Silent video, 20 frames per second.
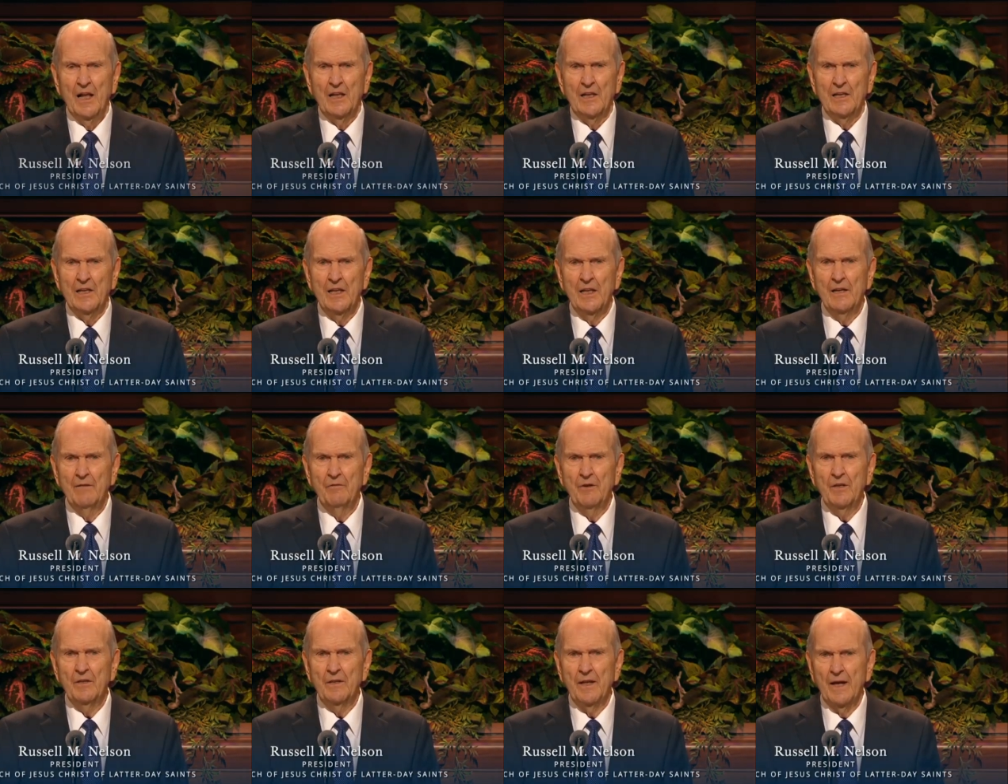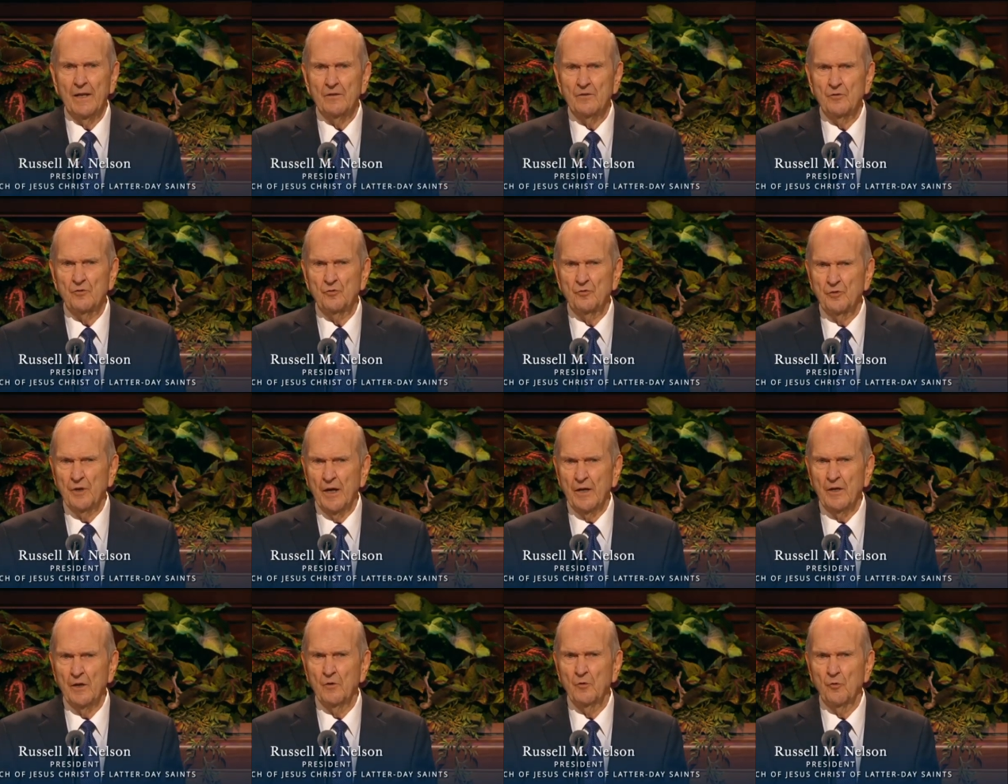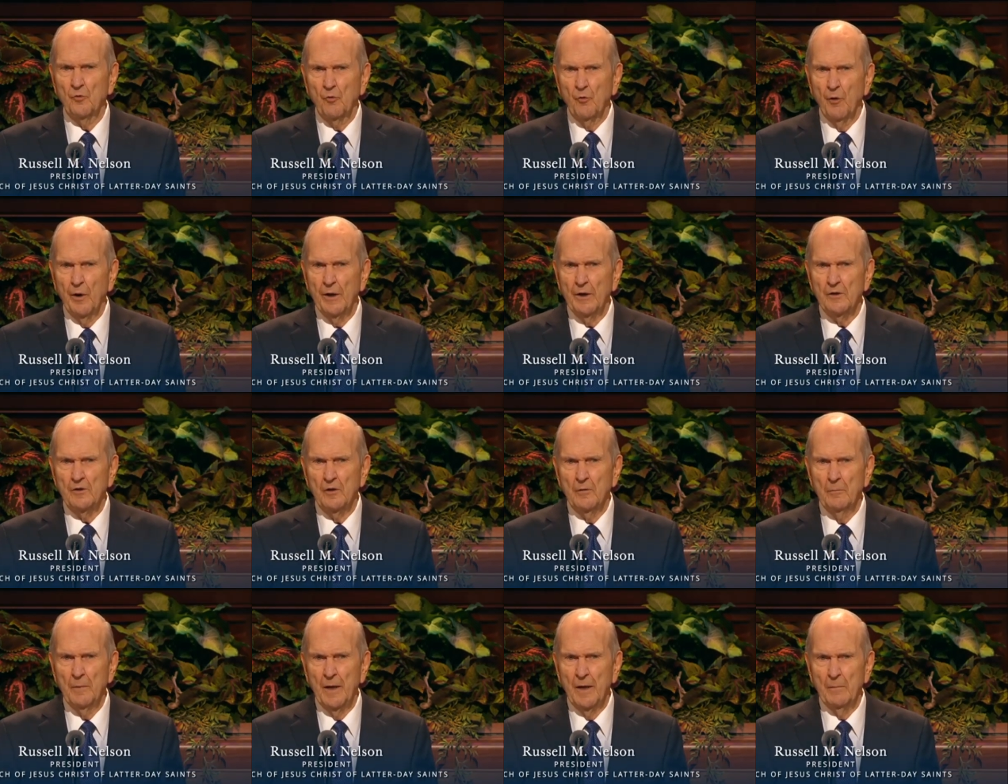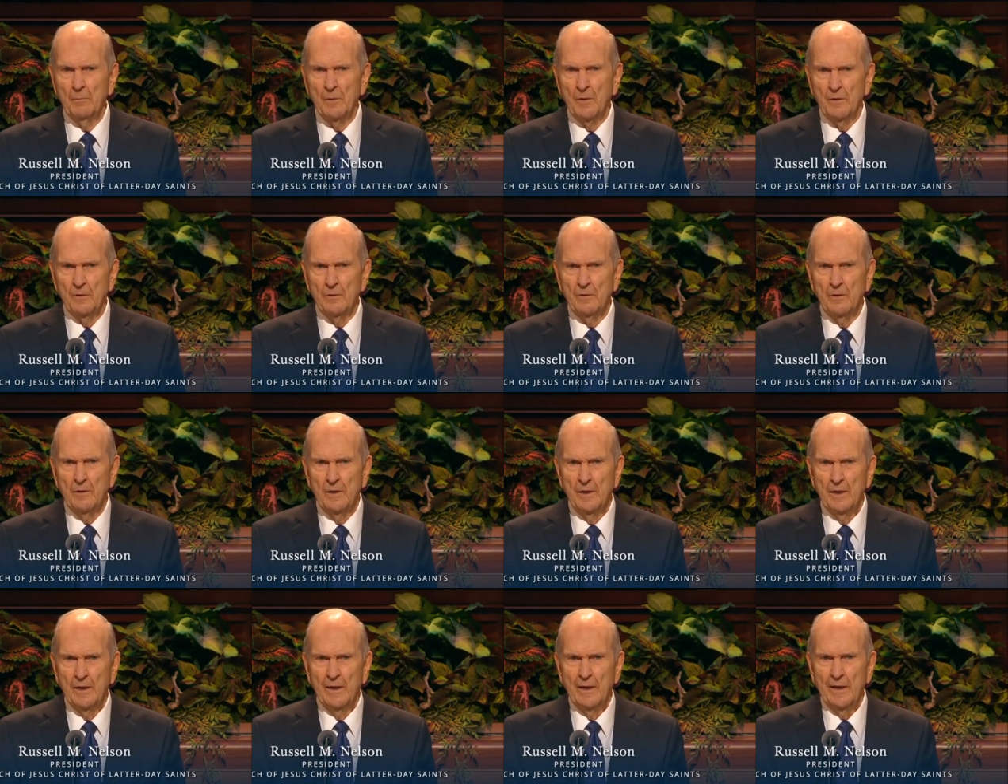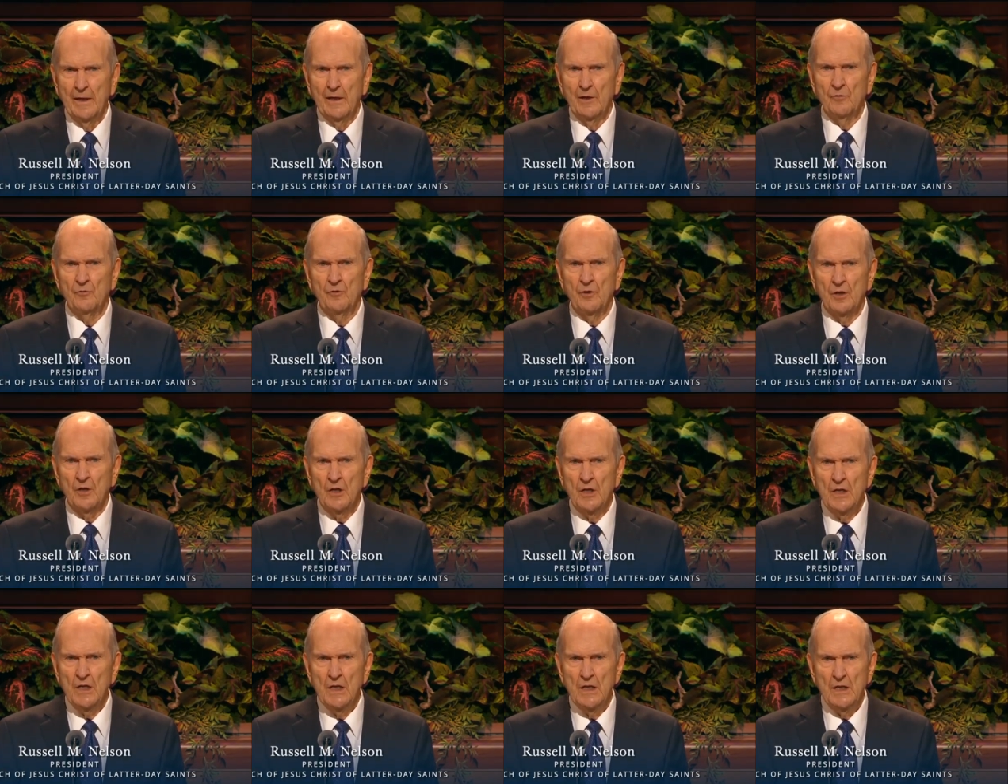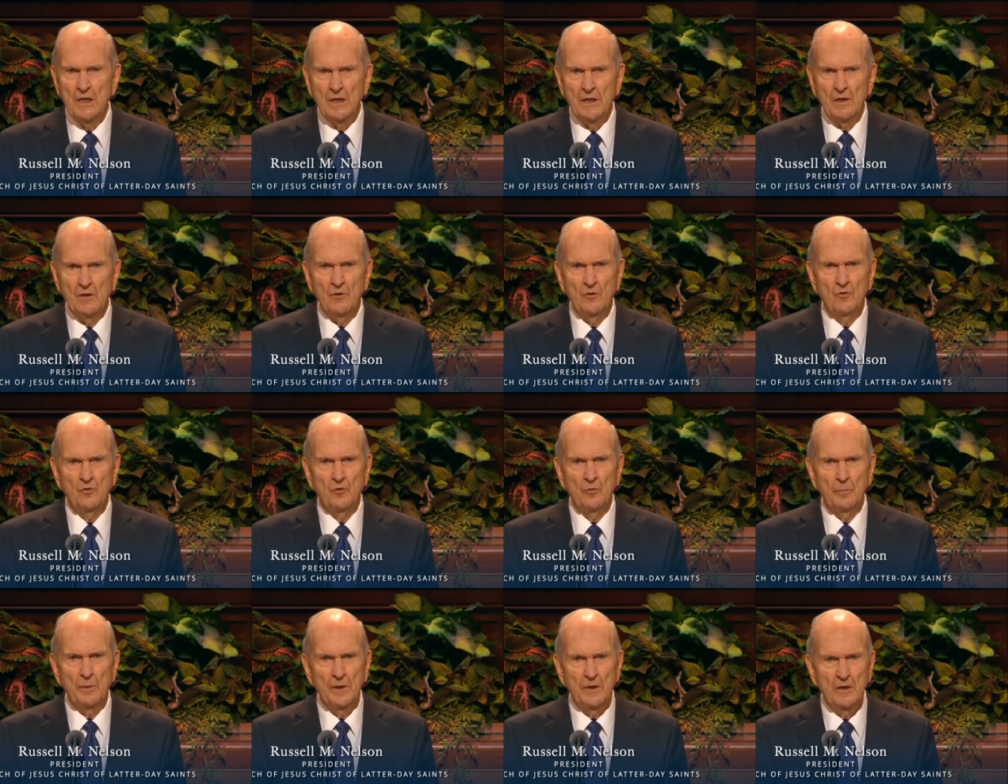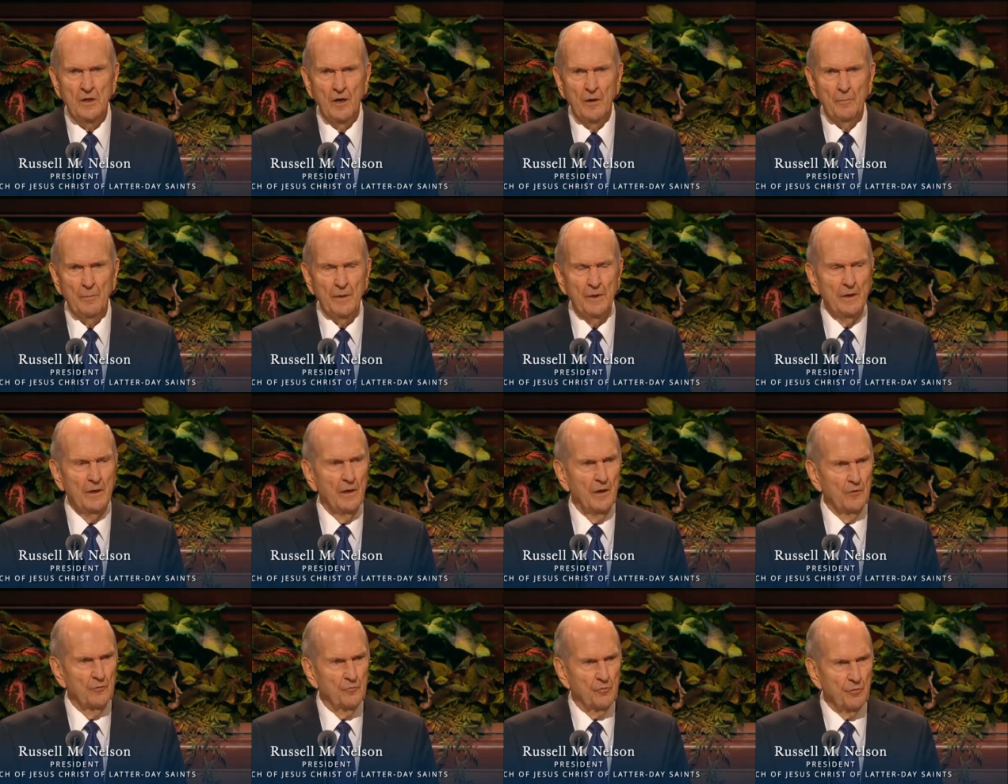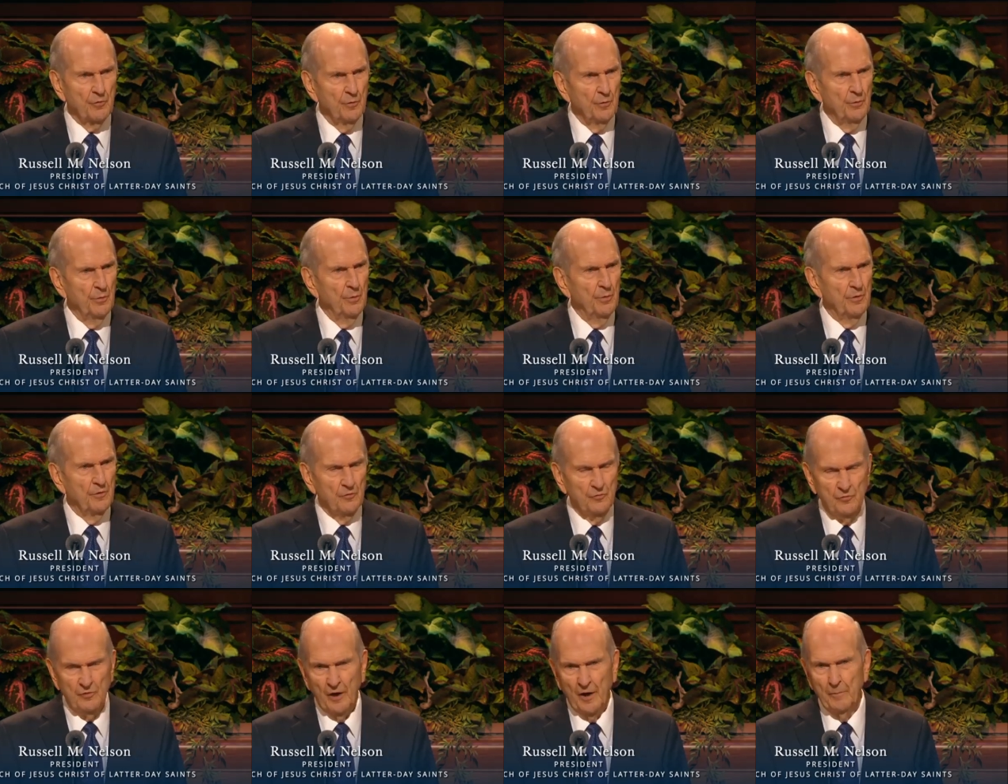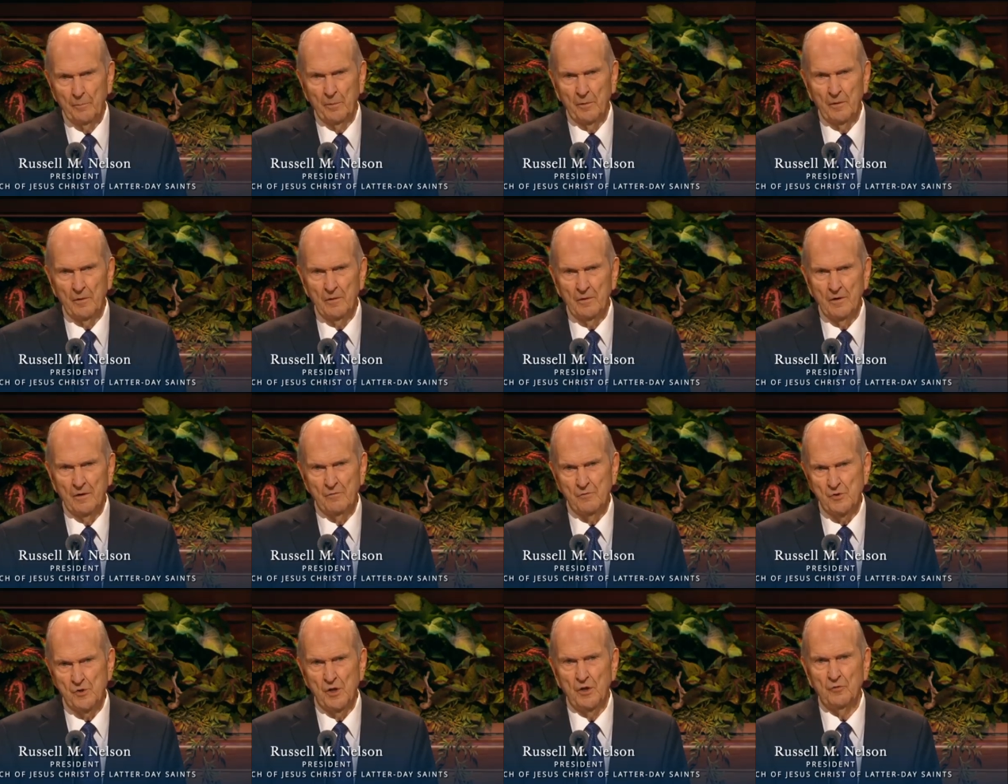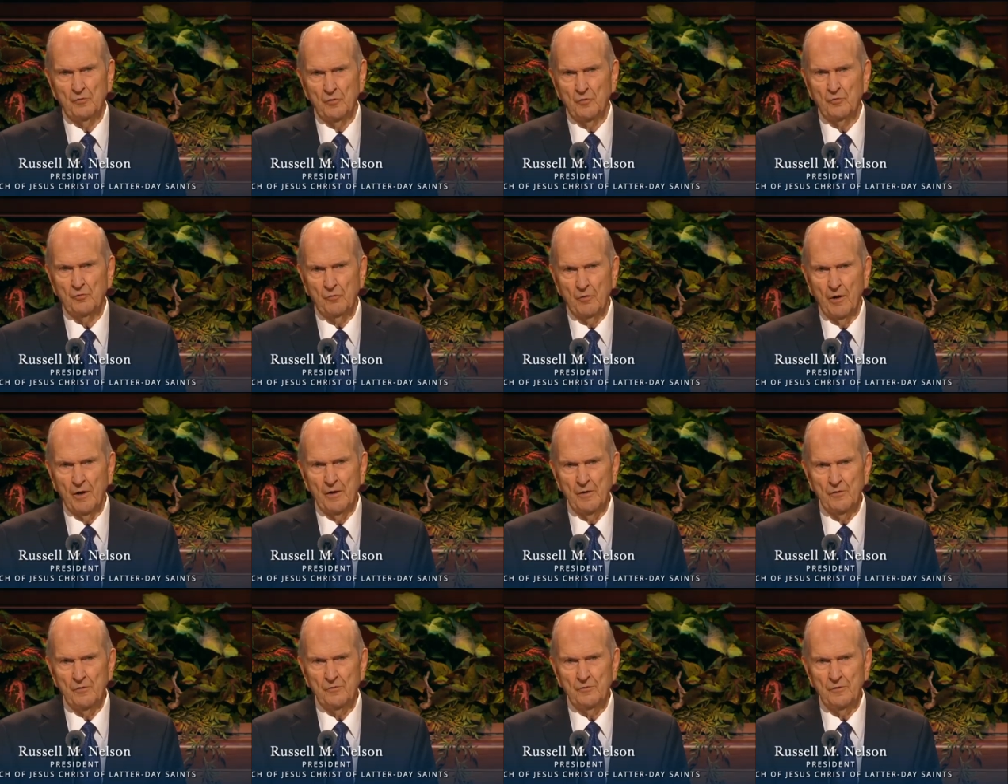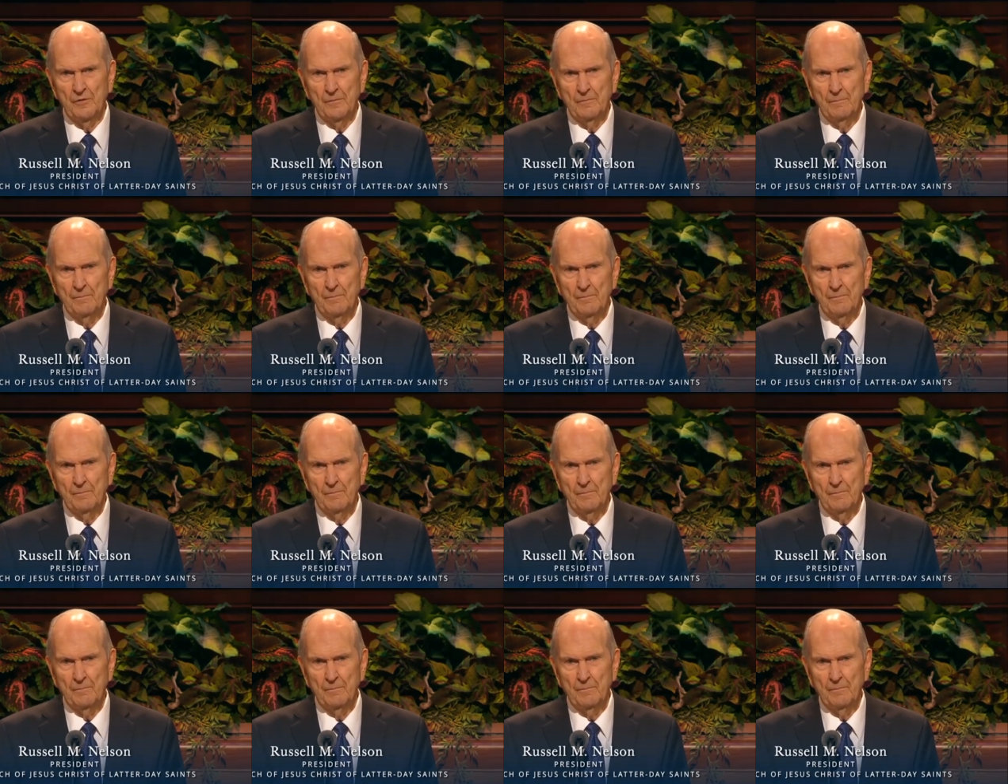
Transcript: Living that second great commandment is the key to becoming a true disciple of Jesus Christ.